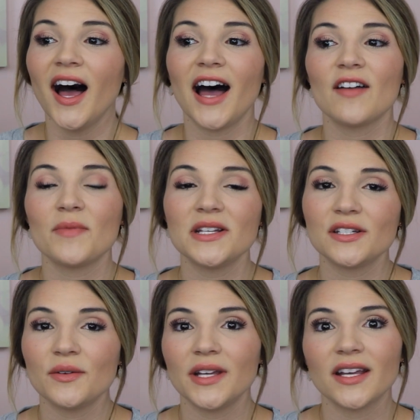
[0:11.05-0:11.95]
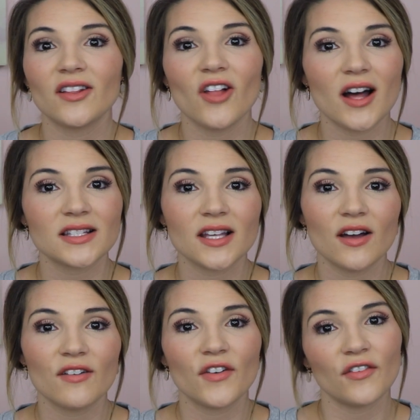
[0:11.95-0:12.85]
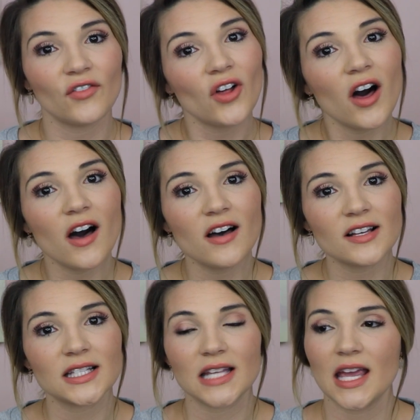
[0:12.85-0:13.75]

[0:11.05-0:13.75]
I've been doing lots of vlogs